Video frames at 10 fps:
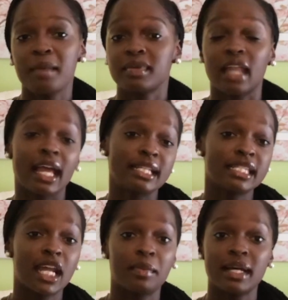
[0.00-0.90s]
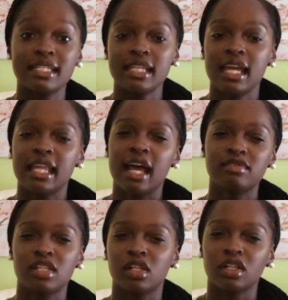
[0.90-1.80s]
Like I said, I'm not saying they have
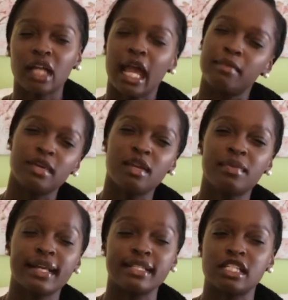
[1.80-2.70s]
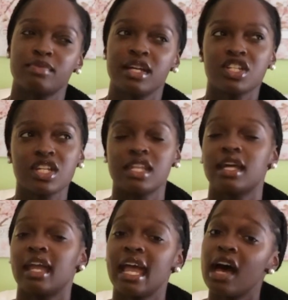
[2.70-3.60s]
to look like me, because especially in the
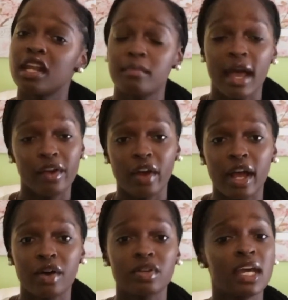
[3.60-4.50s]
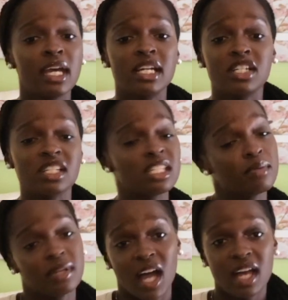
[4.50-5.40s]
accounting background, just to
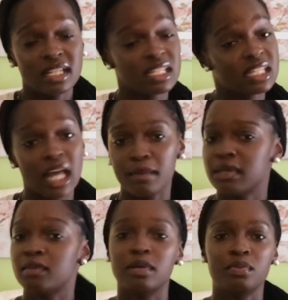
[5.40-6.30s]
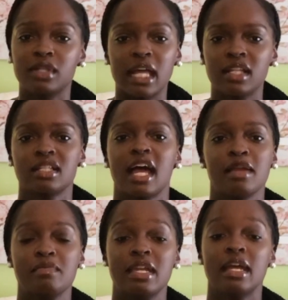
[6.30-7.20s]
be honest, it's not many people that look
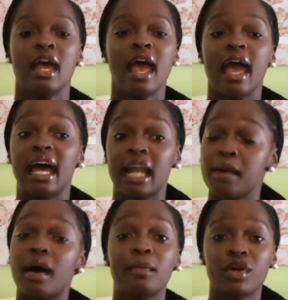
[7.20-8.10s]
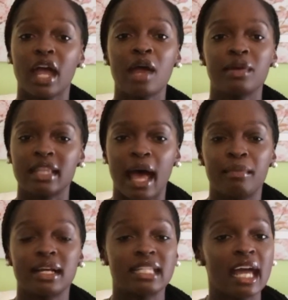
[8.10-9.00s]
like me. And I'm okay with that,
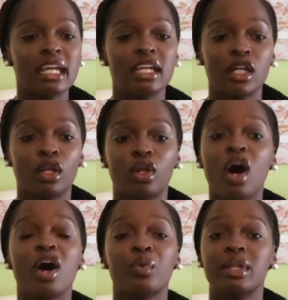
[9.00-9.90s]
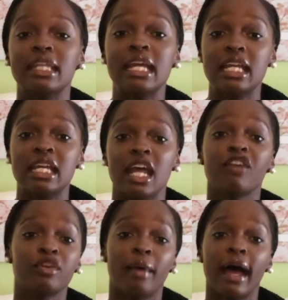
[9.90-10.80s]
because I can get along with any and
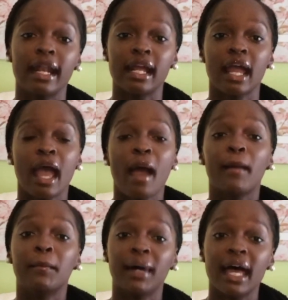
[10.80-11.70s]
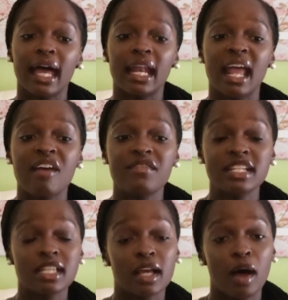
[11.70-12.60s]
everybody. But if
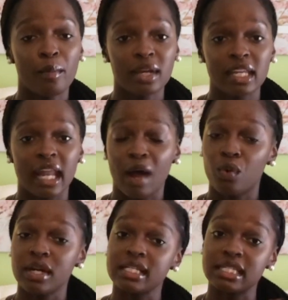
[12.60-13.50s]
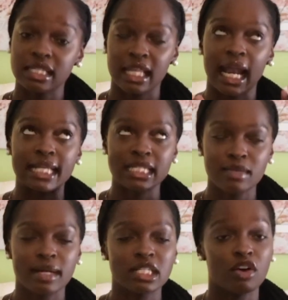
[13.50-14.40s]
it's a company that I see
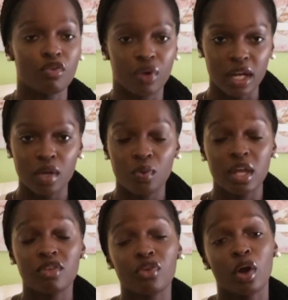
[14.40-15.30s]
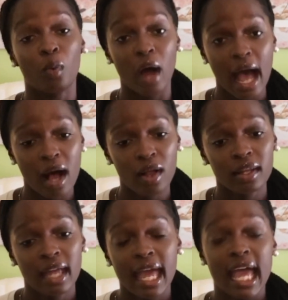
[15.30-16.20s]
myself working with for a while
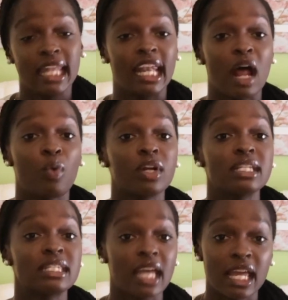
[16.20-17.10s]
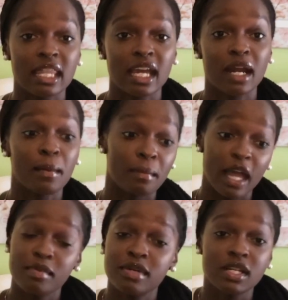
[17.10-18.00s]
and that I want to stay there,
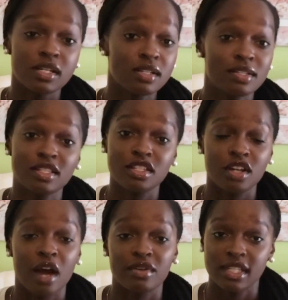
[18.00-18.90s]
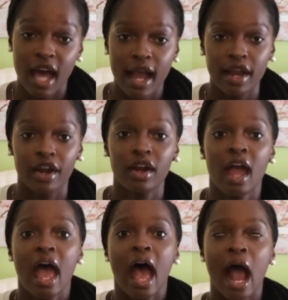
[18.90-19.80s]
maybe till I retire,
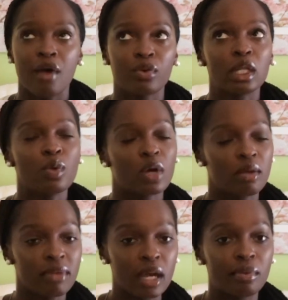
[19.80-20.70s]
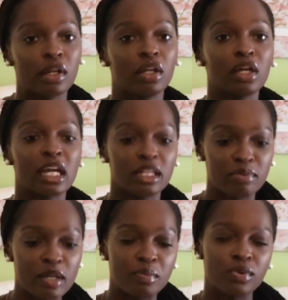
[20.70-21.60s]
I really want to be able to look at the
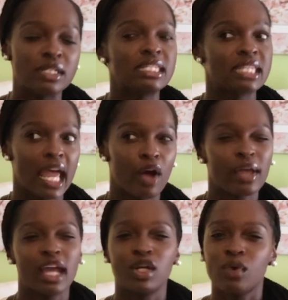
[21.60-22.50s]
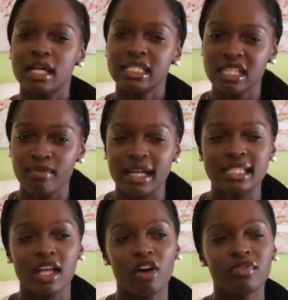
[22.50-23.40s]
people and say, okay, do I see
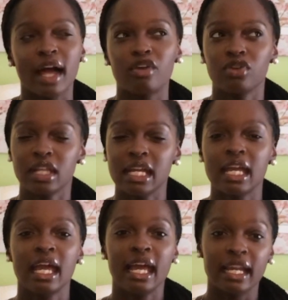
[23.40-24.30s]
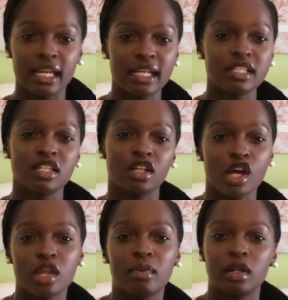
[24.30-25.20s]
myself like really getting to know
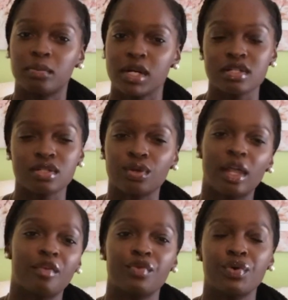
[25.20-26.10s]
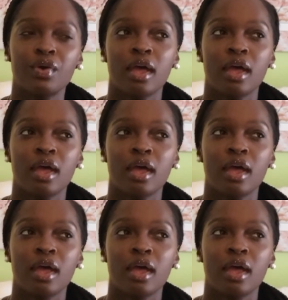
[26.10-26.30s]
them on a personal level?